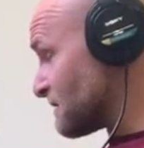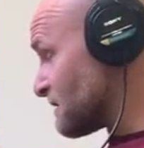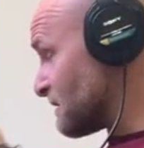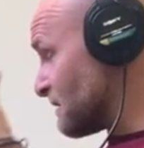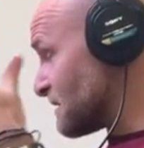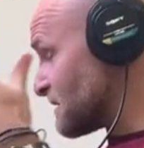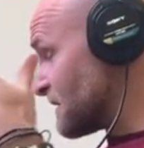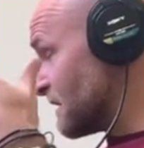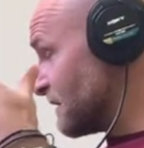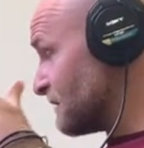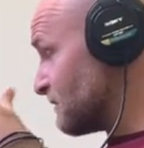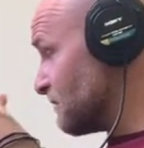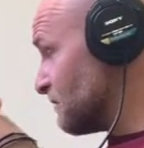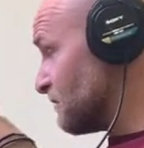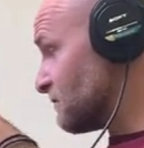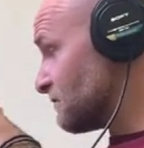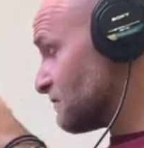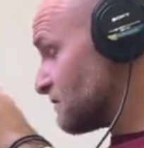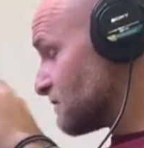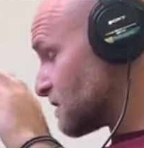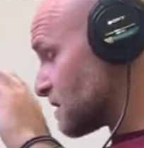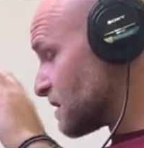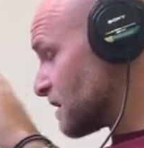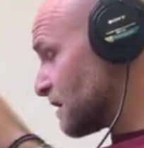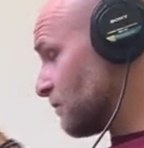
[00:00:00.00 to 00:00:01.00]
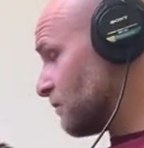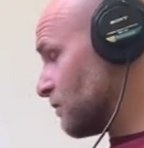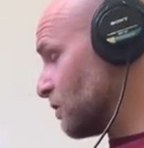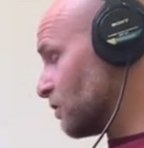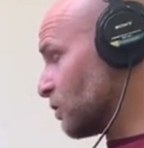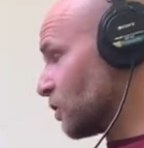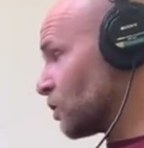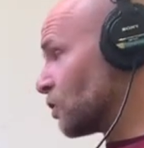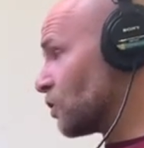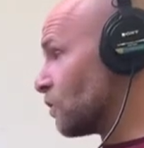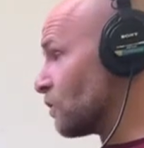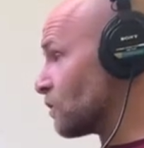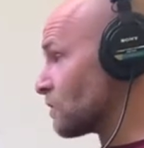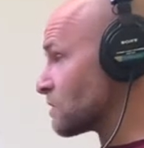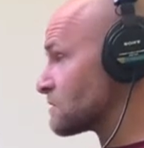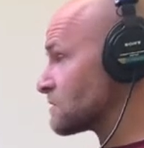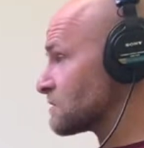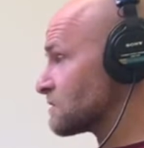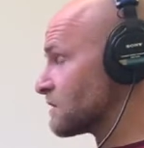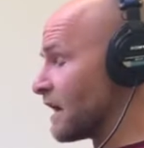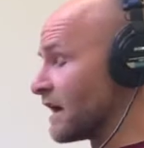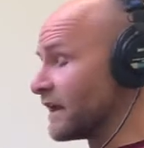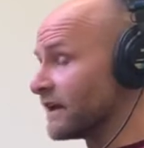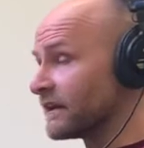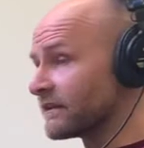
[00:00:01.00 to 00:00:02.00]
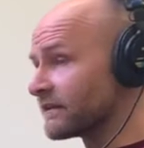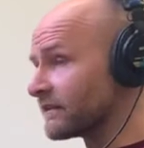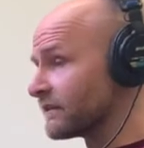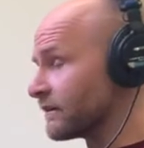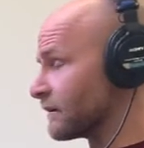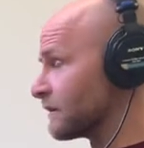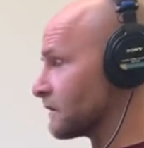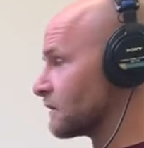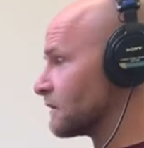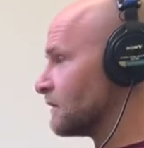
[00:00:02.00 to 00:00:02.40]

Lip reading: I said, look, just get me on a course, anything.